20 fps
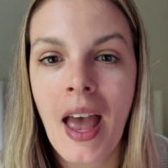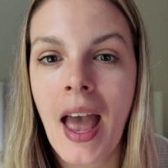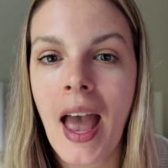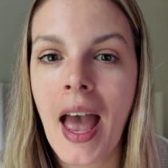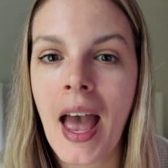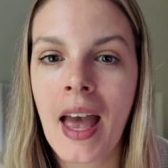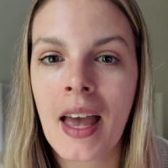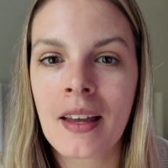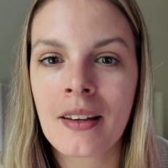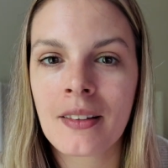
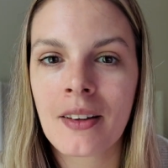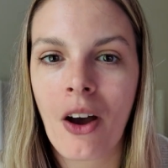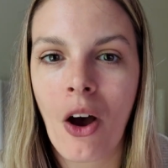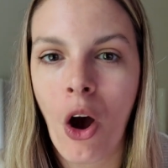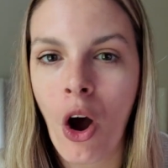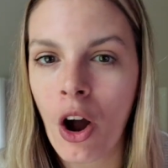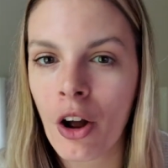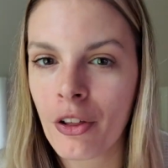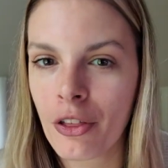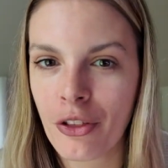And
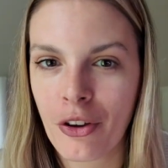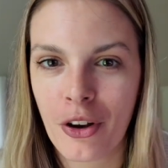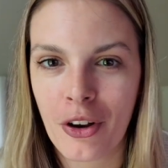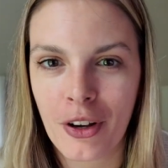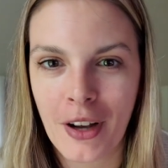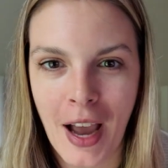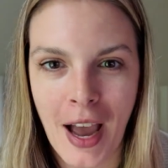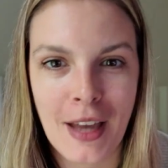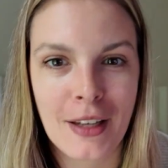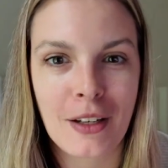Arthur
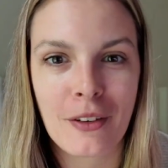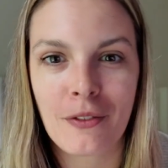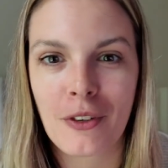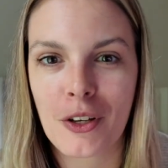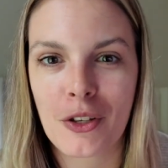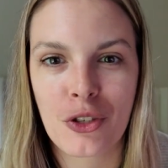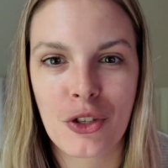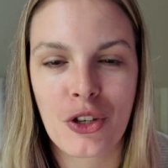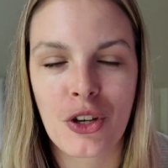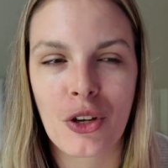kind of
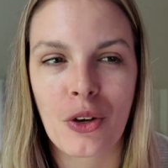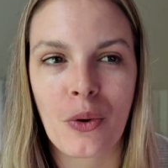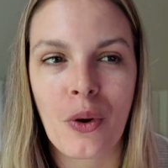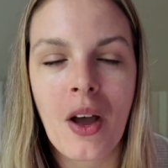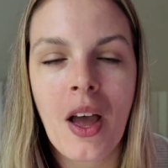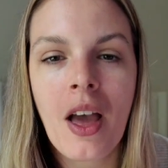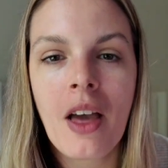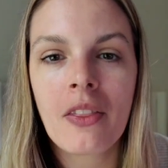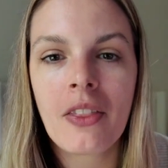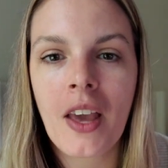does too.
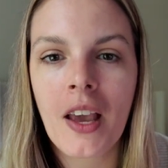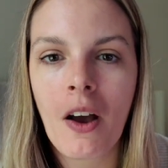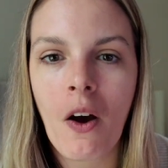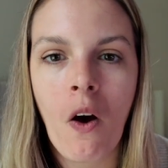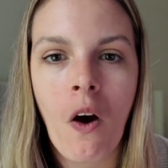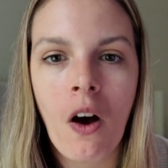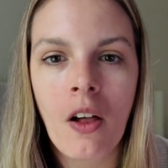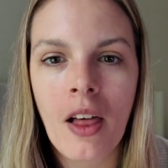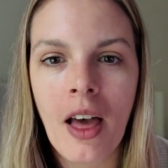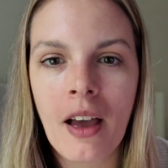They
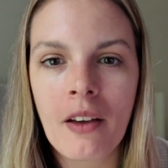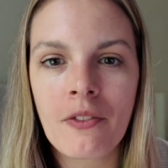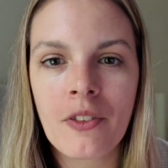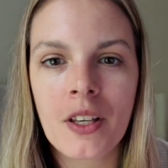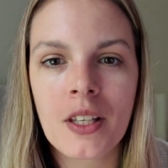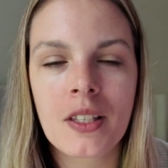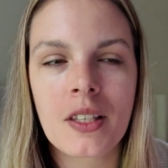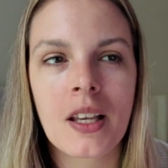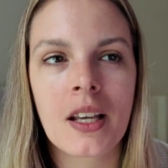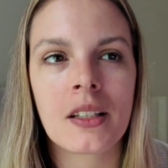all have
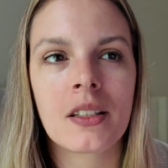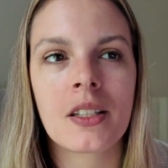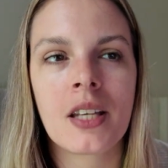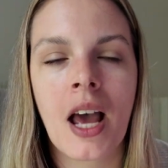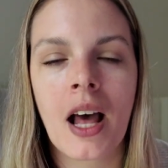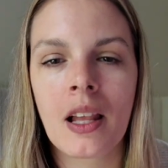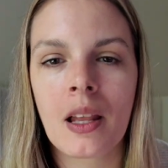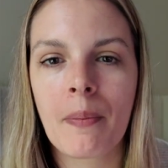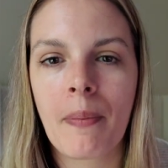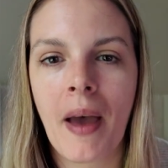this like
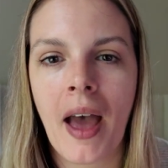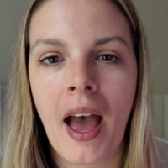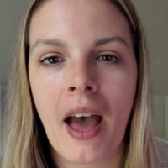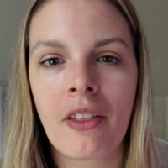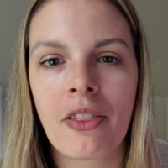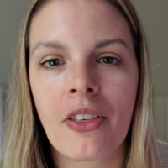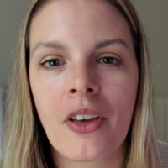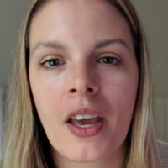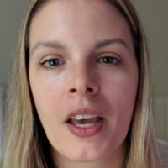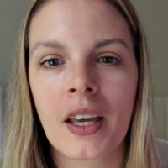
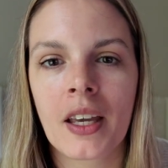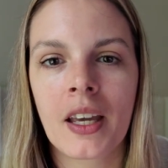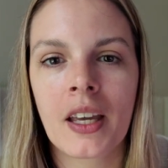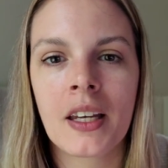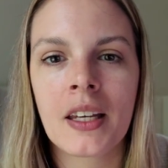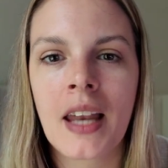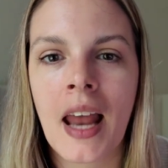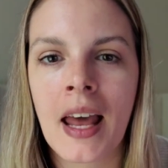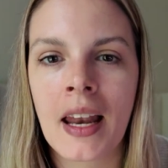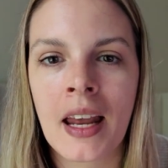telepathic,
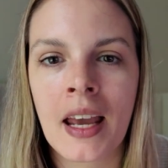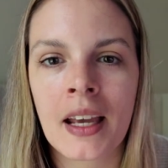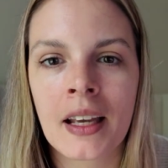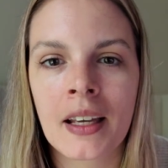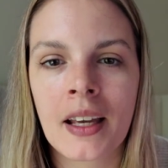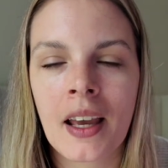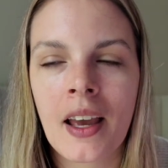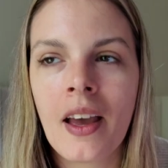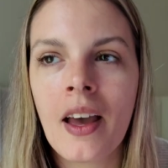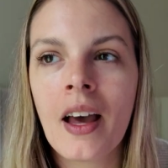
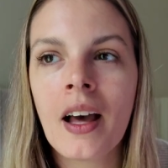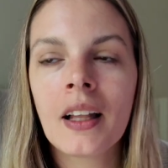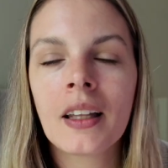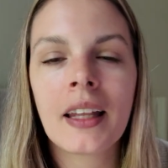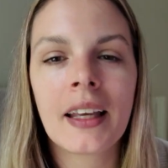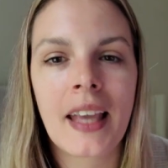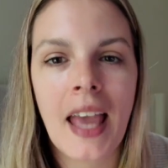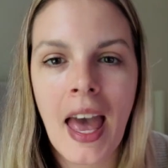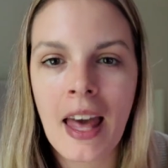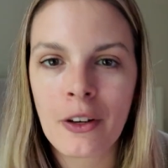kinetic,
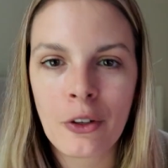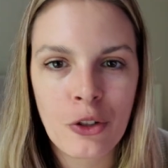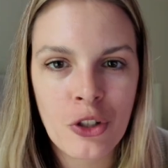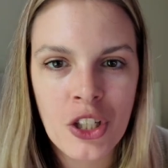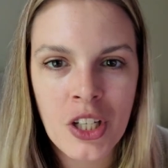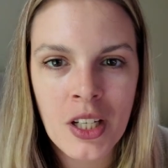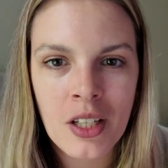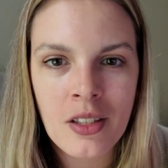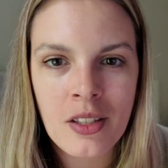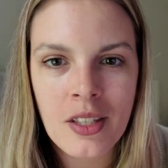like
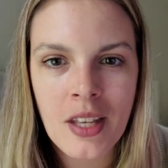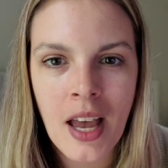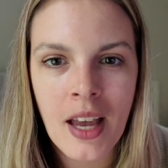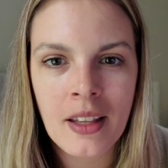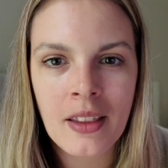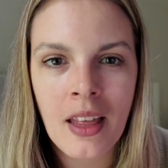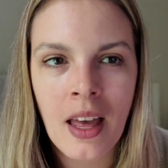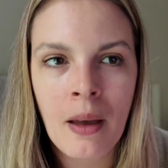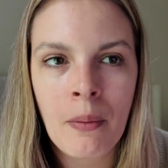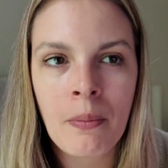energy inside
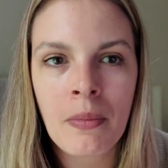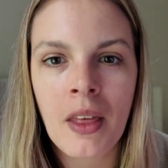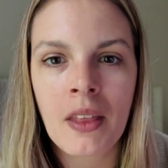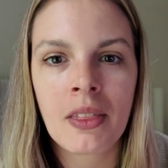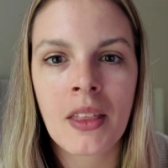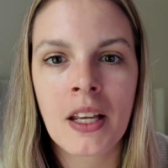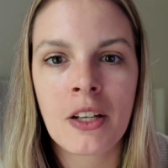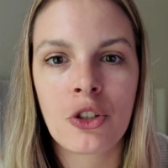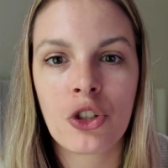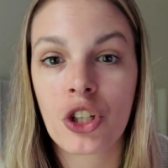them that
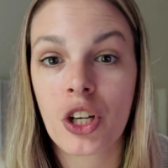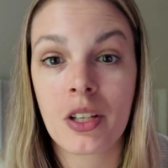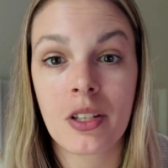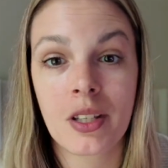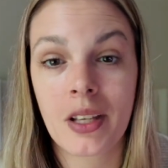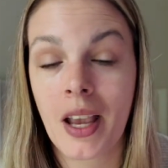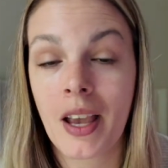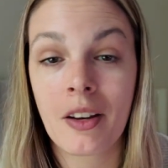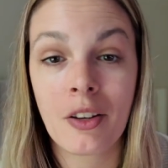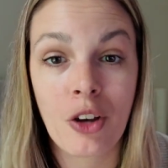they
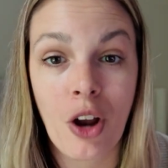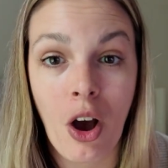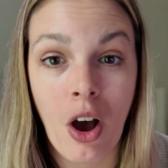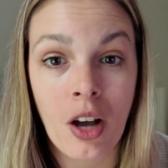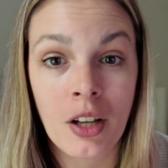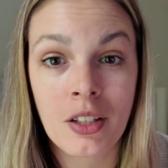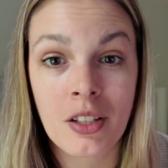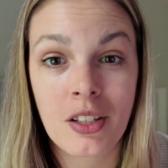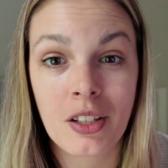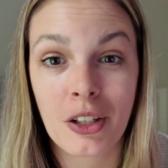just
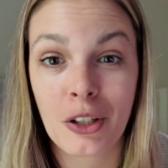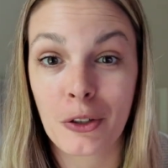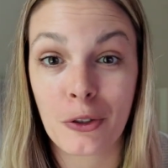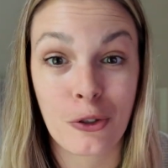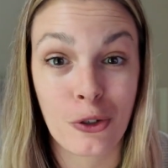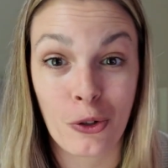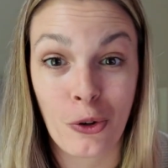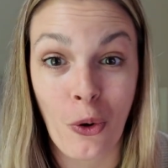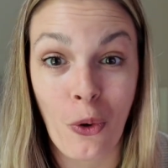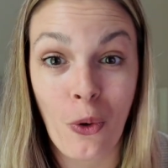cannot
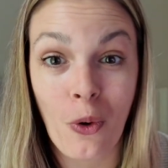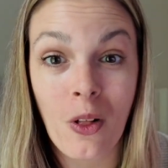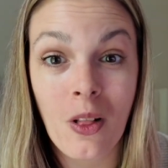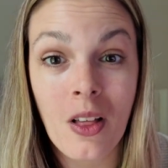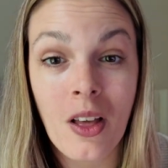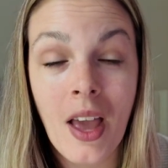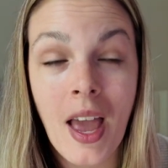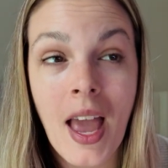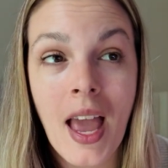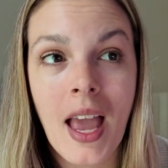control.
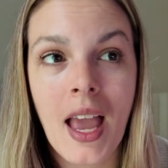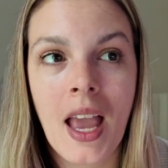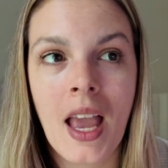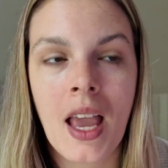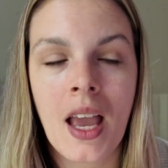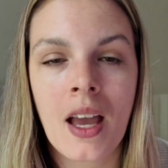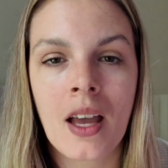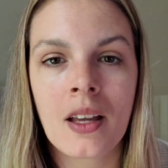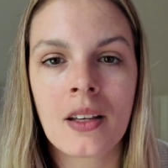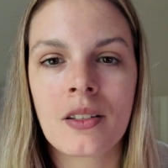
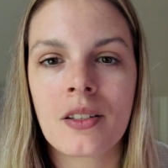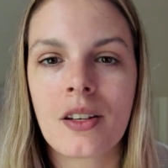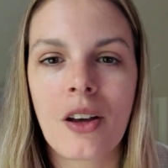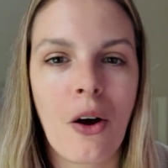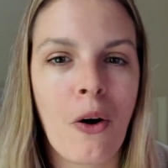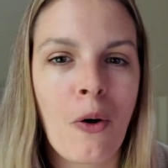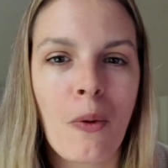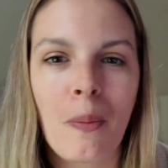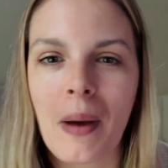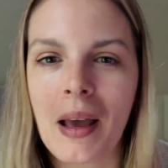And
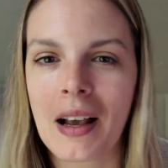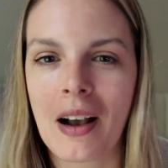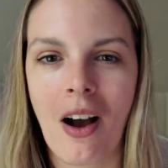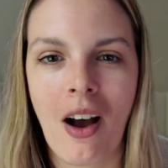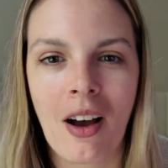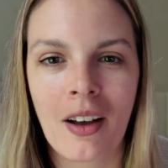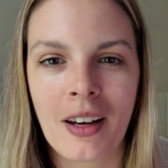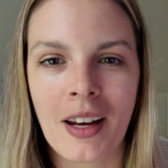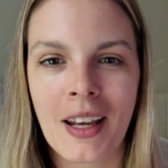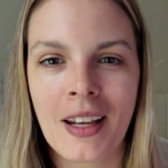oh my
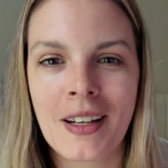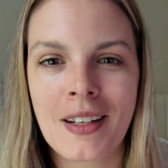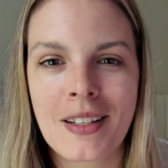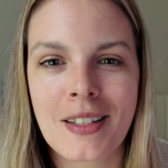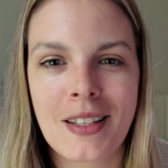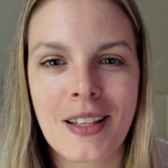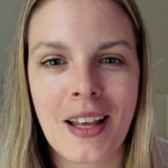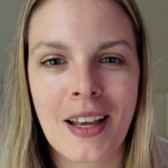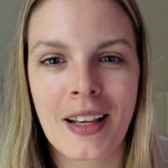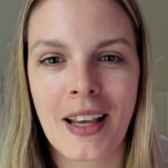God, it
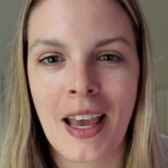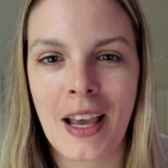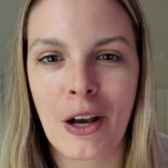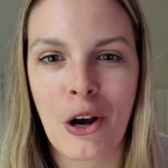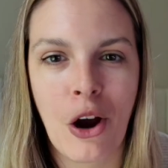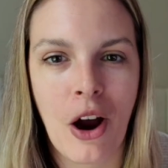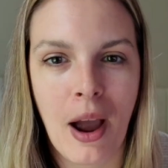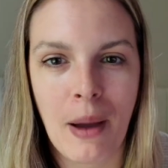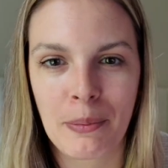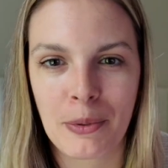is like a
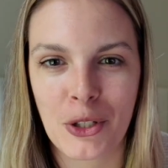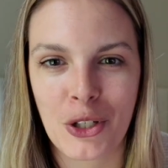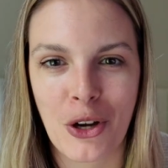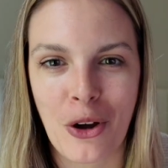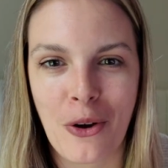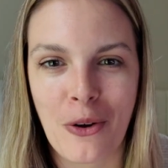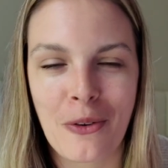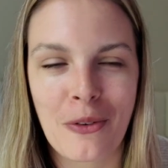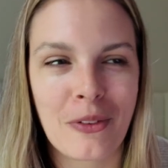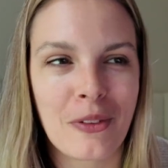crap
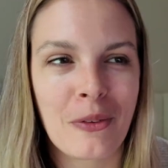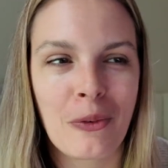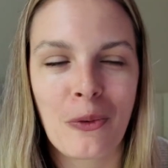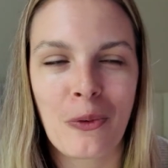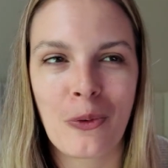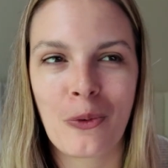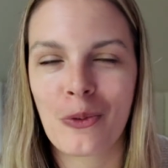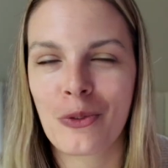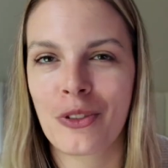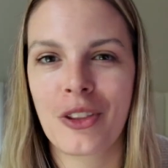show,
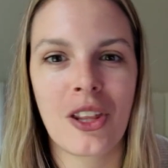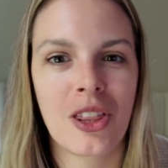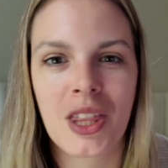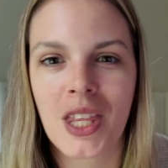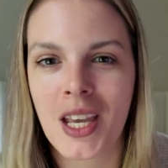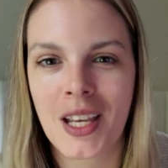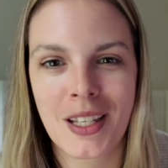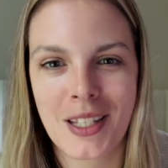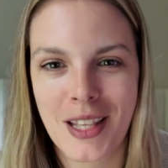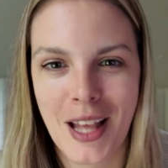the
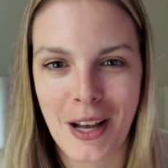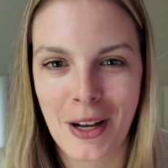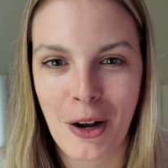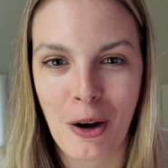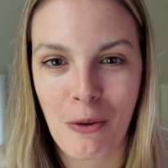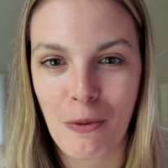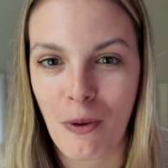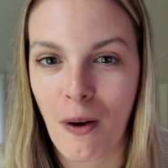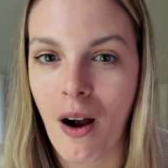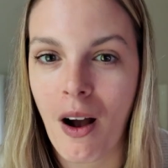things that
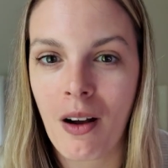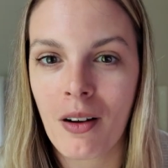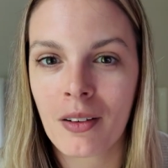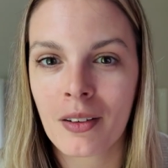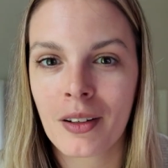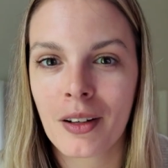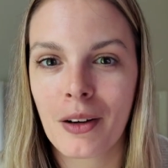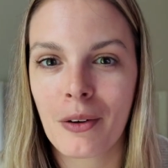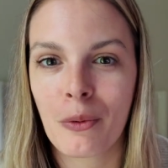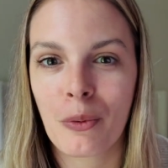go
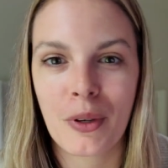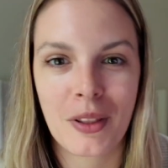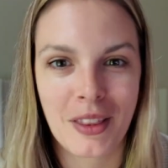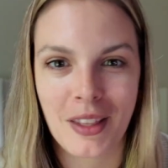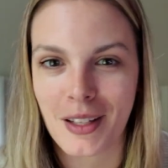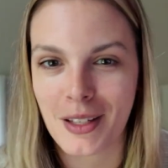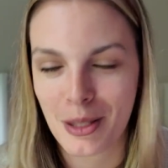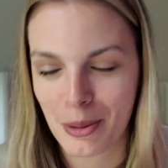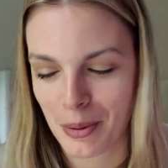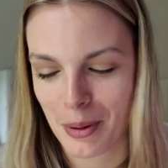wrong with
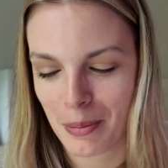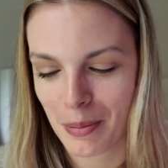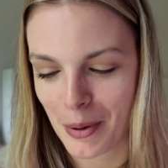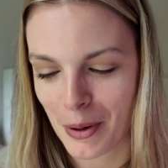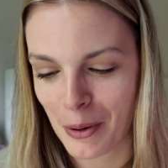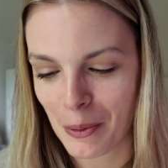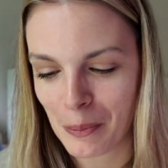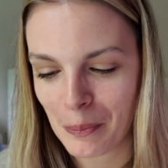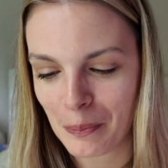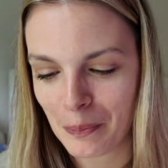these
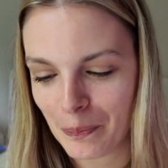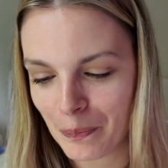people.